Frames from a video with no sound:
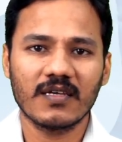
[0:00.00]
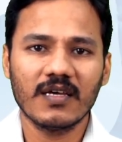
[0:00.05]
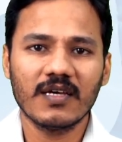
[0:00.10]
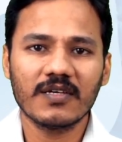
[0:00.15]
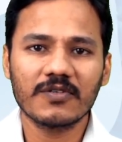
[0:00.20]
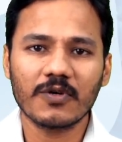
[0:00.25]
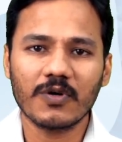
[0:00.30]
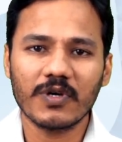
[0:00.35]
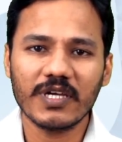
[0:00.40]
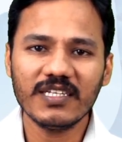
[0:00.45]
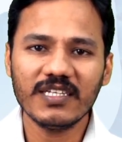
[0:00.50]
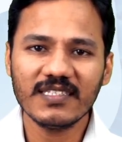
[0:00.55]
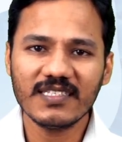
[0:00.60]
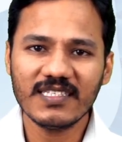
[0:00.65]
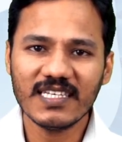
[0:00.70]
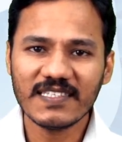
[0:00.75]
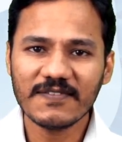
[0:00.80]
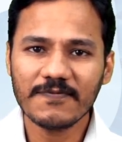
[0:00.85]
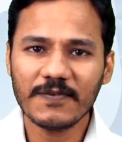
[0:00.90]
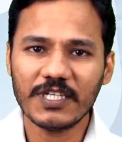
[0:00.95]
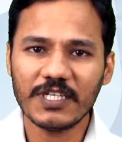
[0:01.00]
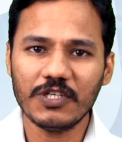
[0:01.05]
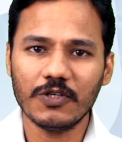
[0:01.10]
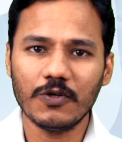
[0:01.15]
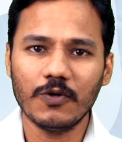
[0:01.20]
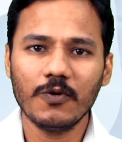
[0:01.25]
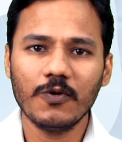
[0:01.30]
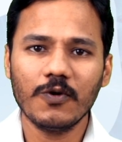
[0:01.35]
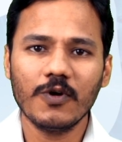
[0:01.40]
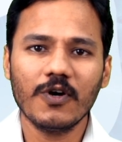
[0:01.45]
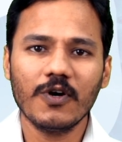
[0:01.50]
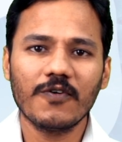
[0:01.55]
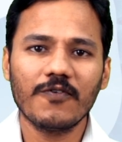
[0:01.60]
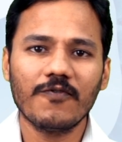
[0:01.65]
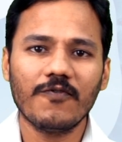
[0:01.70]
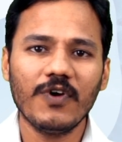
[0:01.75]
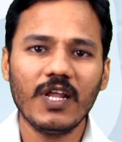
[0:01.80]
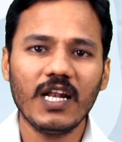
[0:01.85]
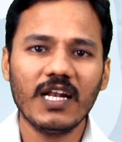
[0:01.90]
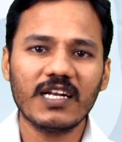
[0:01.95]
So, in this video, we
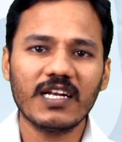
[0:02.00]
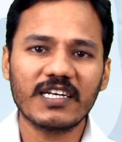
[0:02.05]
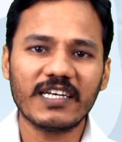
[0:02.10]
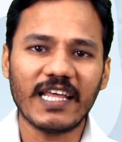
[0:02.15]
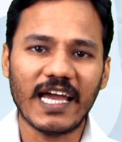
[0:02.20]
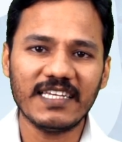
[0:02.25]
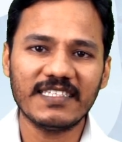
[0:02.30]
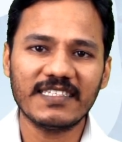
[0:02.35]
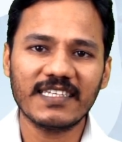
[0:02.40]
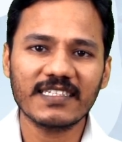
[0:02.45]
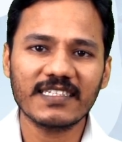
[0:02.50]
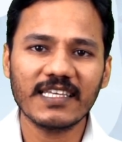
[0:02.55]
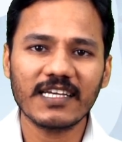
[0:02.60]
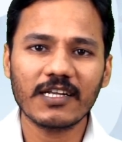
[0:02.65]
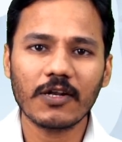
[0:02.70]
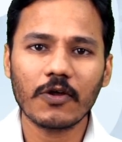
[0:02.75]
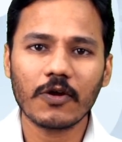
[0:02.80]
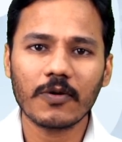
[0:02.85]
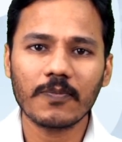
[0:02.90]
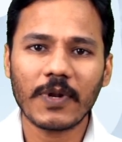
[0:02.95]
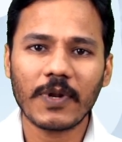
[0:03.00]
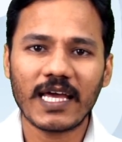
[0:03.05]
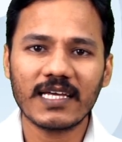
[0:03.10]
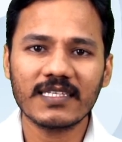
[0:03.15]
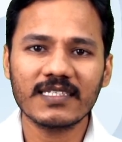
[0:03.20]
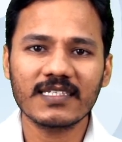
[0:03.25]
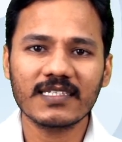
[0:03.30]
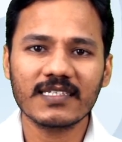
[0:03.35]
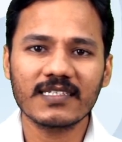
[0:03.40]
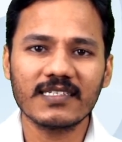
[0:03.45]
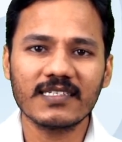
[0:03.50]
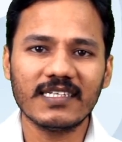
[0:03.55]
will dissect the chloroplast